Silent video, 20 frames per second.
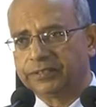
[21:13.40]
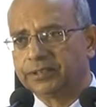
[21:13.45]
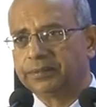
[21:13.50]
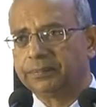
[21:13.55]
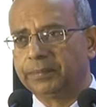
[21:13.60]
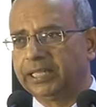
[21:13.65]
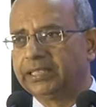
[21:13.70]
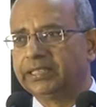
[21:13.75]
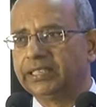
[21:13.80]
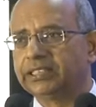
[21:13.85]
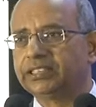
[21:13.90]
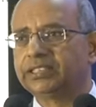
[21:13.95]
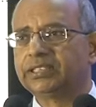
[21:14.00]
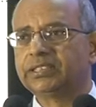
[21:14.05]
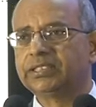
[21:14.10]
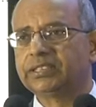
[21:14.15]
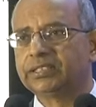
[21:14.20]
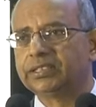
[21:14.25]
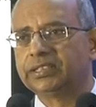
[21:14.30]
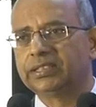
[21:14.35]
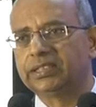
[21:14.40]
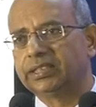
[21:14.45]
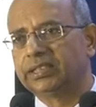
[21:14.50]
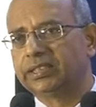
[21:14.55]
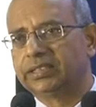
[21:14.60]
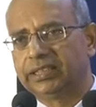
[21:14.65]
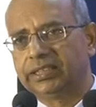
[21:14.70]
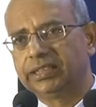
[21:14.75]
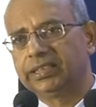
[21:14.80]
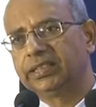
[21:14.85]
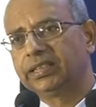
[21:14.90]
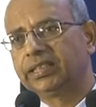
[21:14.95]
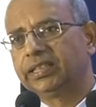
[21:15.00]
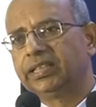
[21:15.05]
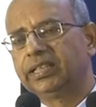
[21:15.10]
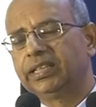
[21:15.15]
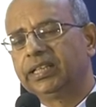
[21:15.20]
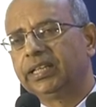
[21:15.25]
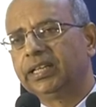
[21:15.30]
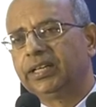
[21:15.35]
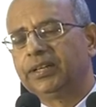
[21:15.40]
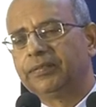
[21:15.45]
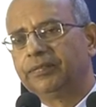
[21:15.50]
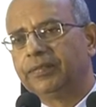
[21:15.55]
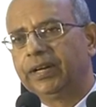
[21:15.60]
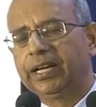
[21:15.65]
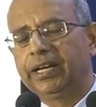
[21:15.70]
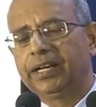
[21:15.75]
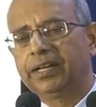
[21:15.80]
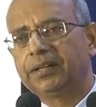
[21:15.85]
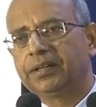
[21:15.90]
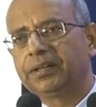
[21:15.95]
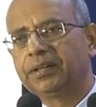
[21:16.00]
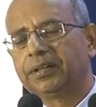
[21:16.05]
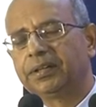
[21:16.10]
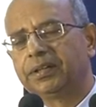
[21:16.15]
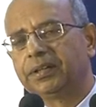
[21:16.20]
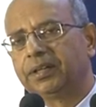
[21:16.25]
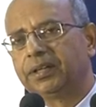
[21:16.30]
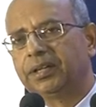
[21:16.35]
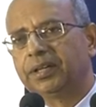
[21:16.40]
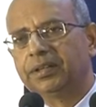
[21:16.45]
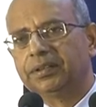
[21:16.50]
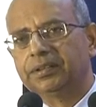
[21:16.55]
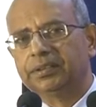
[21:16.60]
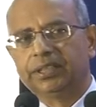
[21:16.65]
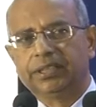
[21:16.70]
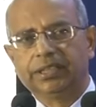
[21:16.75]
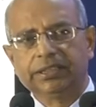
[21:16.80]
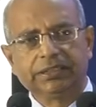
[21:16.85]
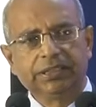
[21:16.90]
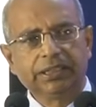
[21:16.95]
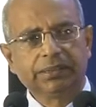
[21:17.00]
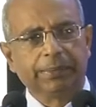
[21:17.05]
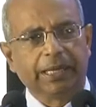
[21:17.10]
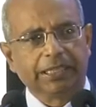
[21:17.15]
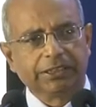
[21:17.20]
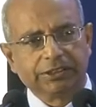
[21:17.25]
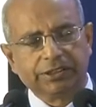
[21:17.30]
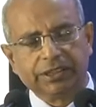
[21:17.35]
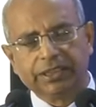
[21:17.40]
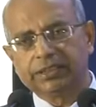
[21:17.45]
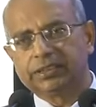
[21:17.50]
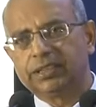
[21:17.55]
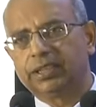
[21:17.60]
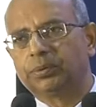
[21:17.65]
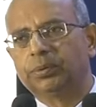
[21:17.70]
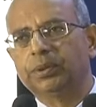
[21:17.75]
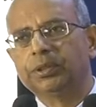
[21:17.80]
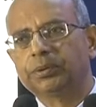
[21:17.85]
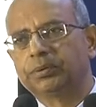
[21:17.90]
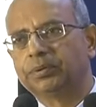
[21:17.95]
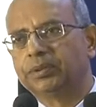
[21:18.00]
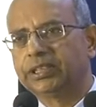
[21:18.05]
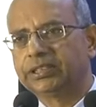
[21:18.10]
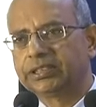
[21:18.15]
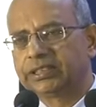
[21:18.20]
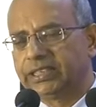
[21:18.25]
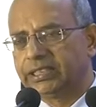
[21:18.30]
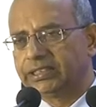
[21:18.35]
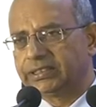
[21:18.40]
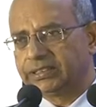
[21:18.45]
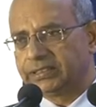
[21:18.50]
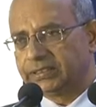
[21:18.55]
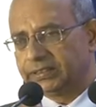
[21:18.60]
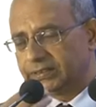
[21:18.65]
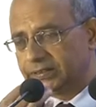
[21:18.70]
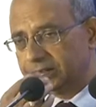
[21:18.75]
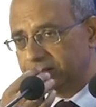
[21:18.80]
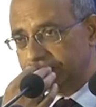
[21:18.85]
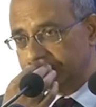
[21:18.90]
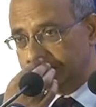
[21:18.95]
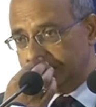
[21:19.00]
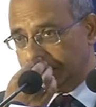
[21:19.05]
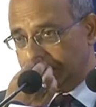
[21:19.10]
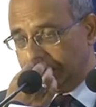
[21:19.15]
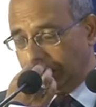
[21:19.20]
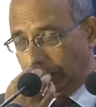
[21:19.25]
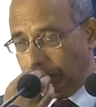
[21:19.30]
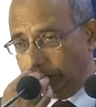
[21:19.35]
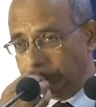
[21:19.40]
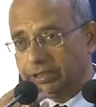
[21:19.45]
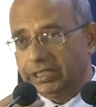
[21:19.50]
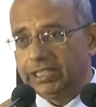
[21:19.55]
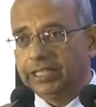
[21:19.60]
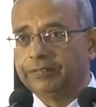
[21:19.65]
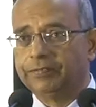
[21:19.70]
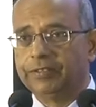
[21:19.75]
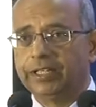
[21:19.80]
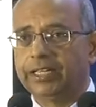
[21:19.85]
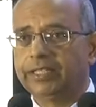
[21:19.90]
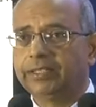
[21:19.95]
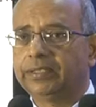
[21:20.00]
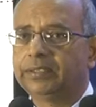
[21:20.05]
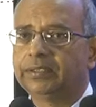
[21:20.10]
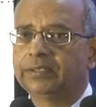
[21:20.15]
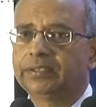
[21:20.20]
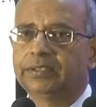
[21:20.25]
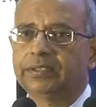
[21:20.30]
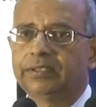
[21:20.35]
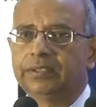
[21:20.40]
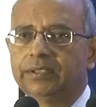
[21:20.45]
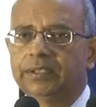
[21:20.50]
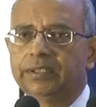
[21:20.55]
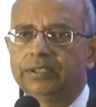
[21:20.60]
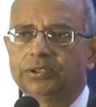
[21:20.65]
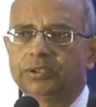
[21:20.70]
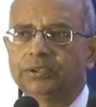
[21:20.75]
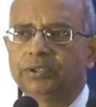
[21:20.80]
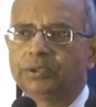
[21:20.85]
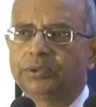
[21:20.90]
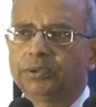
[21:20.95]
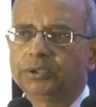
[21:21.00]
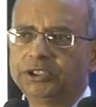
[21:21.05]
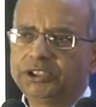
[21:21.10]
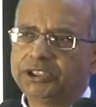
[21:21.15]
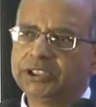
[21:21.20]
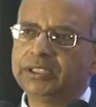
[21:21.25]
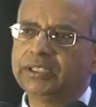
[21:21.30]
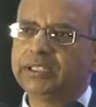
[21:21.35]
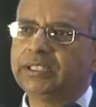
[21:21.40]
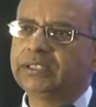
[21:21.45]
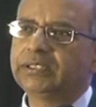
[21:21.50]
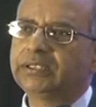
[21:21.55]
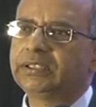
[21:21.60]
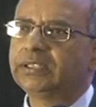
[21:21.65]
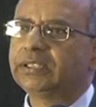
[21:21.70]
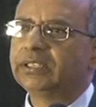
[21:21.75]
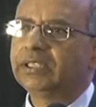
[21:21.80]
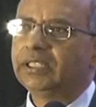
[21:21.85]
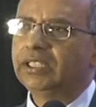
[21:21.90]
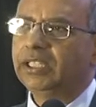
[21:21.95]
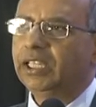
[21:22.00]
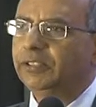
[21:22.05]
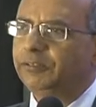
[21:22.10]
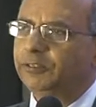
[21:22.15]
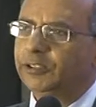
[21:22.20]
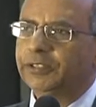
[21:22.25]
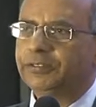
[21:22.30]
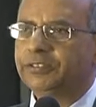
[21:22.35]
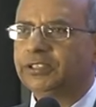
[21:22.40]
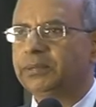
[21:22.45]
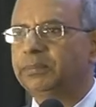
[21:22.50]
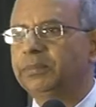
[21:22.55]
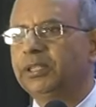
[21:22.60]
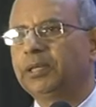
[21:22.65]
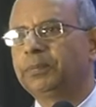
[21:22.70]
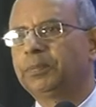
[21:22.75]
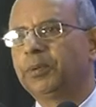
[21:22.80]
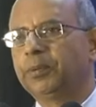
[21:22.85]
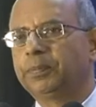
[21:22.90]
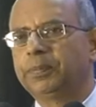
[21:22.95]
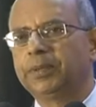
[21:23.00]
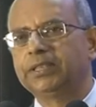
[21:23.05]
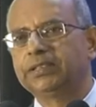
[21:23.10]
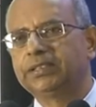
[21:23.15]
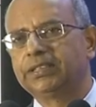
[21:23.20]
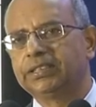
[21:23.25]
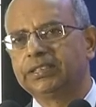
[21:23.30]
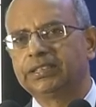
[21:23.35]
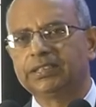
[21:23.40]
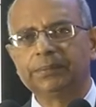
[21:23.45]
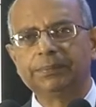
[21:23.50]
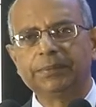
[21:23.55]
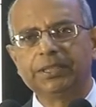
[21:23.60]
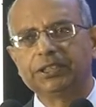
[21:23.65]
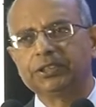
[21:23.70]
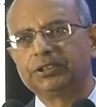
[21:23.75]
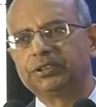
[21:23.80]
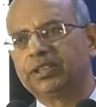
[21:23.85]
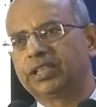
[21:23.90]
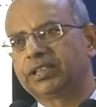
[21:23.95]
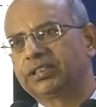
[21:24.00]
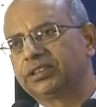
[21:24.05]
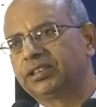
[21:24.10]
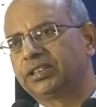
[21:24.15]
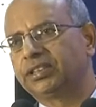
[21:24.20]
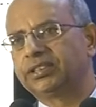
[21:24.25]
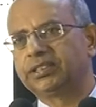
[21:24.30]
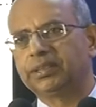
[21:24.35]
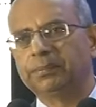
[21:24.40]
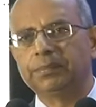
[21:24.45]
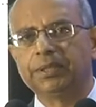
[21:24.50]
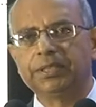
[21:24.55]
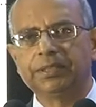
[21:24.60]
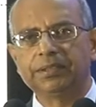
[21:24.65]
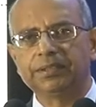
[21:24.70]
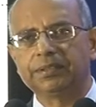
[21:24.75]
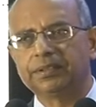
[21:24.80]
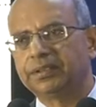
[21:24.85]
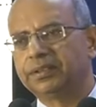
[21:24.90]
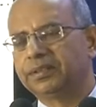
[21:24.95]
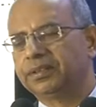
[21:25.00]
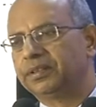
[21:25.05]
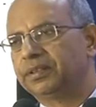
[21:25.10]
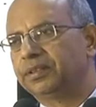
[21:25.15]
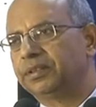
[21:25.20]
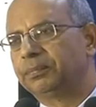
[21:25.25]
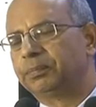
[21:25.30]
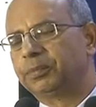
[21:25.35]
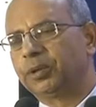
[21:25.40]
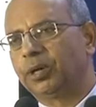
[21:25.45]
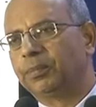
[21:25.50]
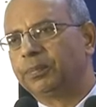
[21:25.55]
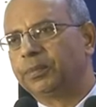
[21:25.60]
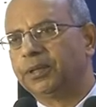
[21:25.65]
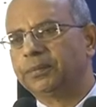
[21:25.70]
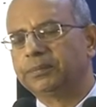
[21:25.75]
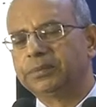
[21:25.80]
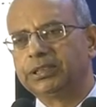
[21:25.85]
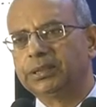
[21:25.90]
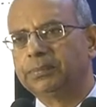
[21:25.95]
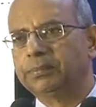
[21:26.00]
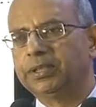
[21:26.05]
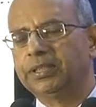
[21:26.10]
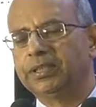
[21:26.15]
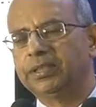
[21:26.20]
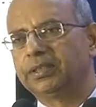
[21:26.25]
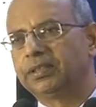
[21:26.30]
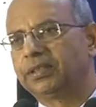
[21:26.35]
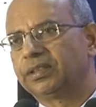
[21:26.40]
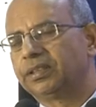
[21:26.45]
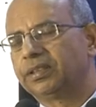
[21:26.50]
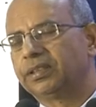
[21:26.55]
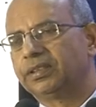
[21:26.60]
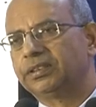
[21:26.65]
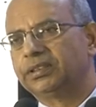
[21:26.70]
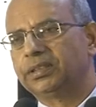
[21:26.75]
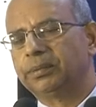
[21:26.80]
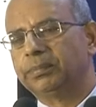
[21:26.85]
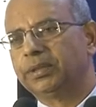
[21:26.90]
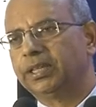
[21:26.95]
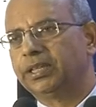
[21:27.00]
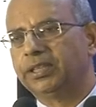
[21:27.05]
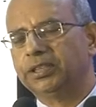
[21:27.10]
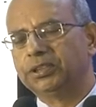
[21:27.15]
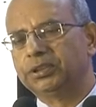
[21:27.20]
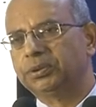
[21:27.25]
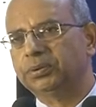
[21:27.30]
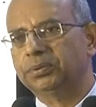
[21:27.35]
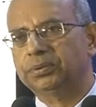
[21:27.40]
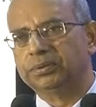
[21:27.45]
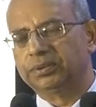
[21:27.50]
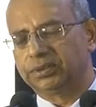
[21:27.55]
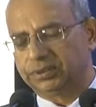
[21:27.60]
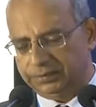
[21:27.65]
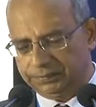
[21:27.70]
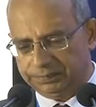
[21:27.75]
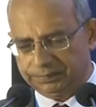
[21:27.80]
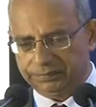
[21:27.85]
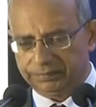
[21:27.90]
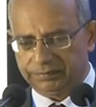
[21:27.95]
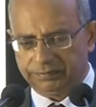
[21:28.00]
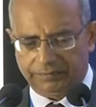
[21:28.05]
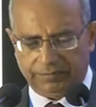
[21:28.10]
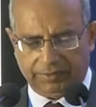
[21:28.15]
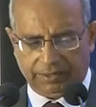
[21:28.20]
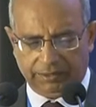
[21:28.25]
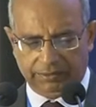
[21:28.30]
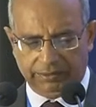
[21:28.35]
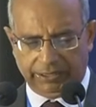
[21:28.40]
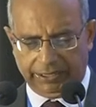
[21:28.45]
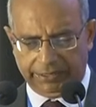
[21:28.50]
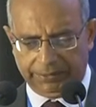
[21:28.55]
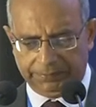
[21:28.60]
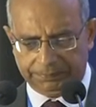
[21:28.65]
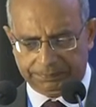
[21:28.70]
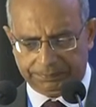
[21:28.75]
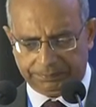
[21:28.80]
my thing, where the district magistrates are going to discuss that how they have led. So the question is, if you have similar population, similar structure, similar problems, similar issues, then